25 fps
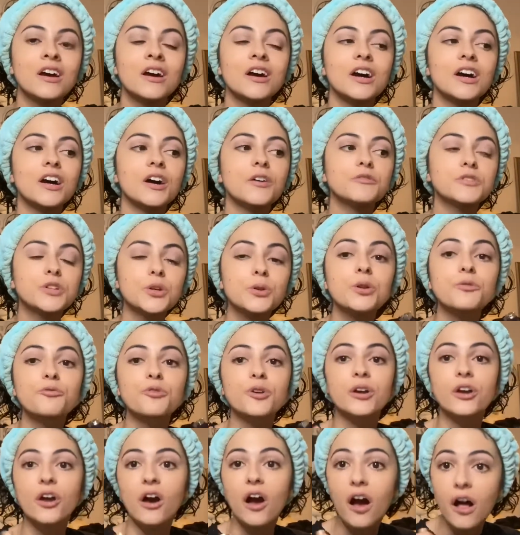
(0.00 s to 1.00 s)
of two
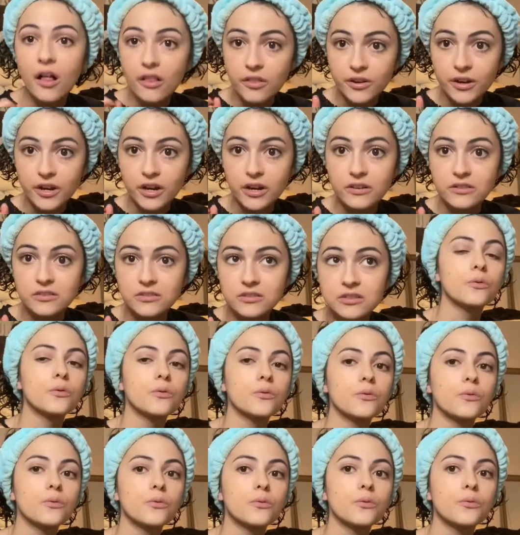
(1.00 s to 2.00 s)
different colors,
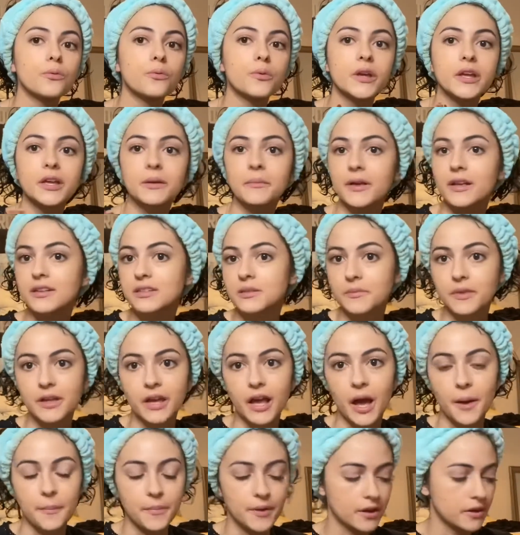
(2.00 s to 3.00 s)
we can make something
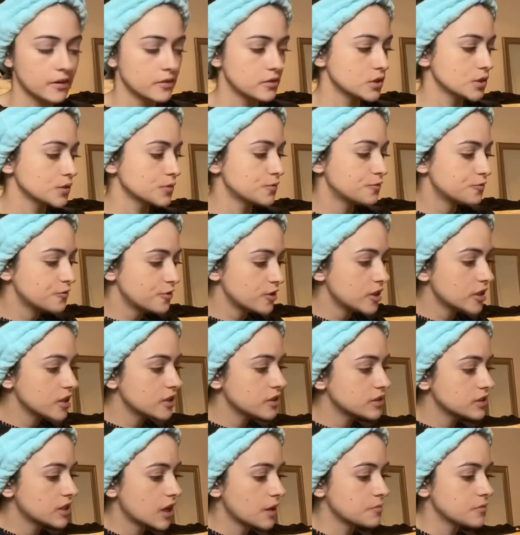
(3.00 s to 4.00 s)
happen. So
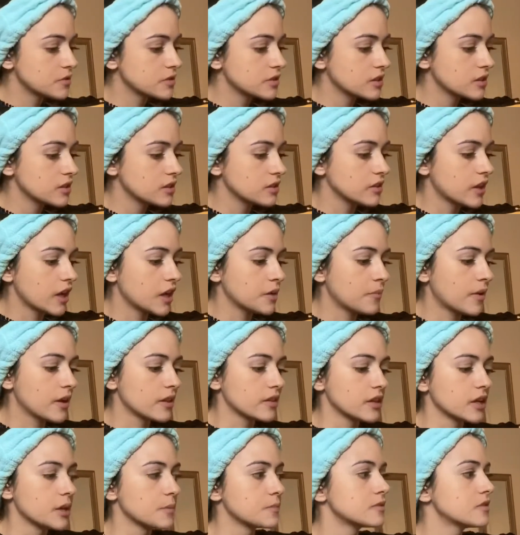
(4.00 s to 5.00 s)
first, I'm just gonna line my
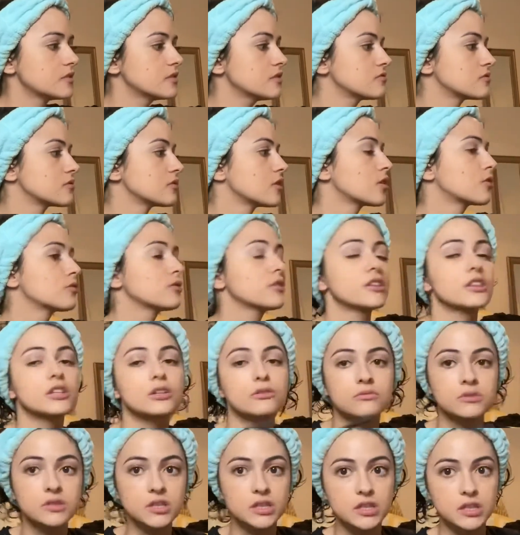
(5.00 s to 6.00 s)
lips. This is literally the
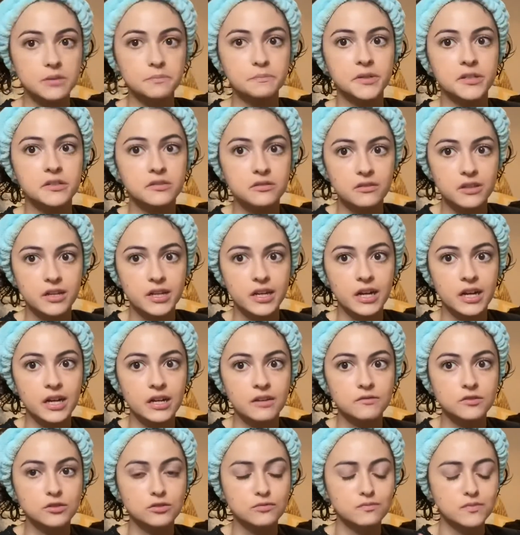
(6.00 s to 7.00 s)
only lip pencil I
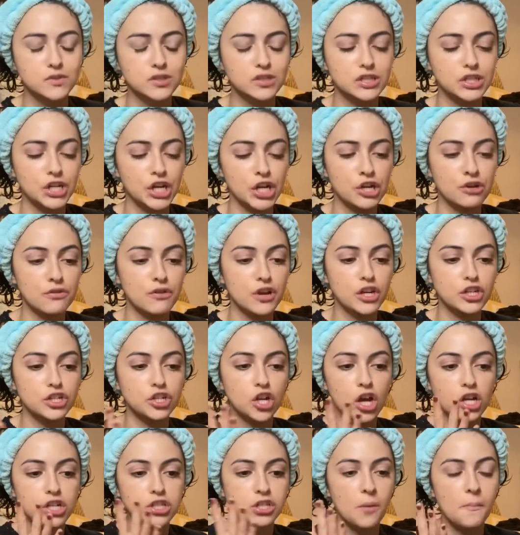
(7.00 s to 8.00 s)
have, so don't
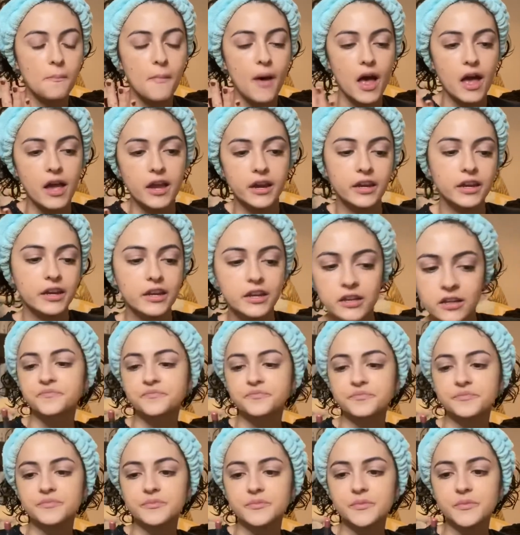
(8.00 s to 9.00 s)
judge me.
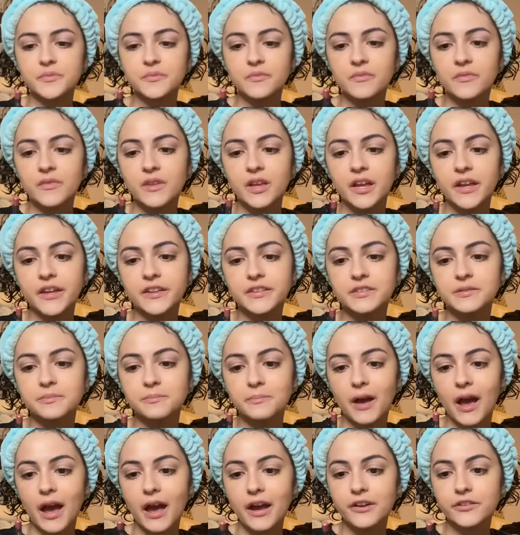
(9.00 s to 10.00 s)
It's
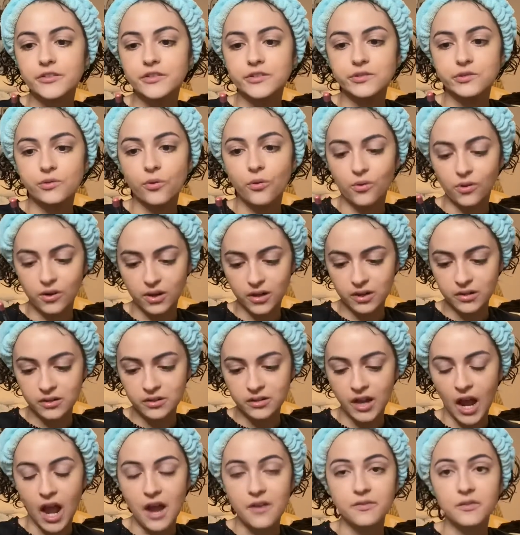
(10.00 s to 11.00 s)
MAC Soar.
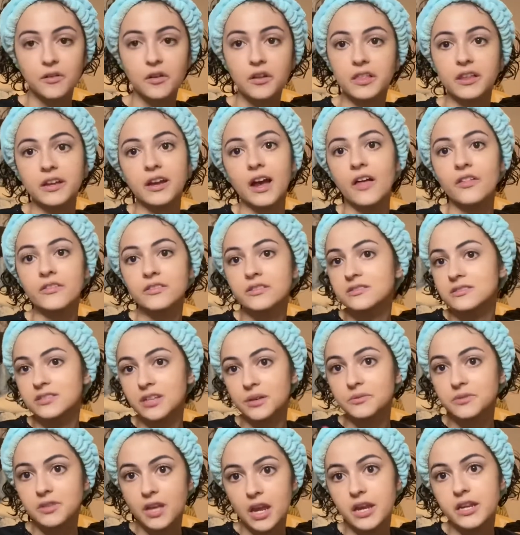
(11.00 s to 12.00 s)
I've literally had this since I
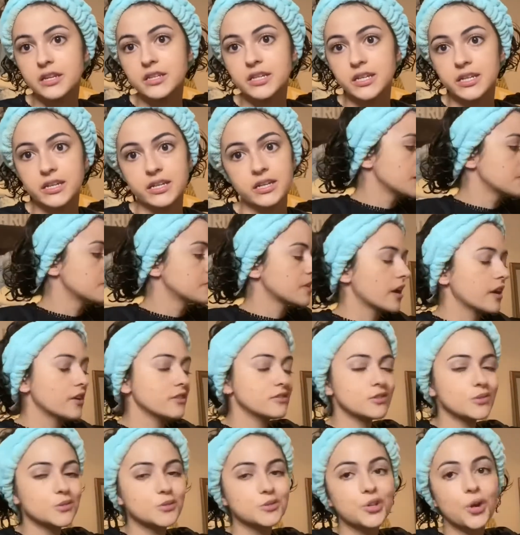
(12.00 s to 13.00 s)
was eighteen. I
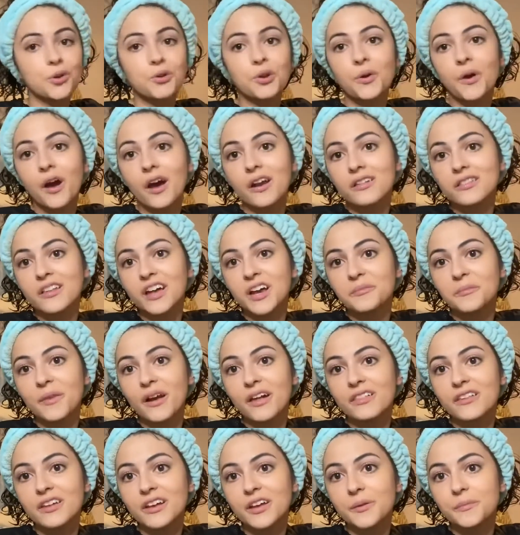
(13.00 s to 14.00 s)
also don't know how to line my
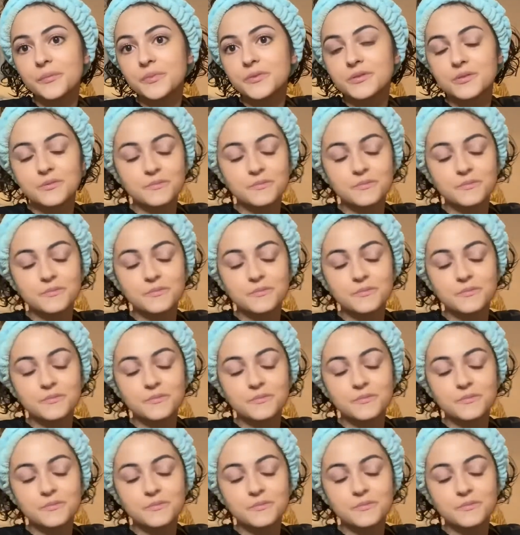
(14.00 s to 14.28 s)
lips,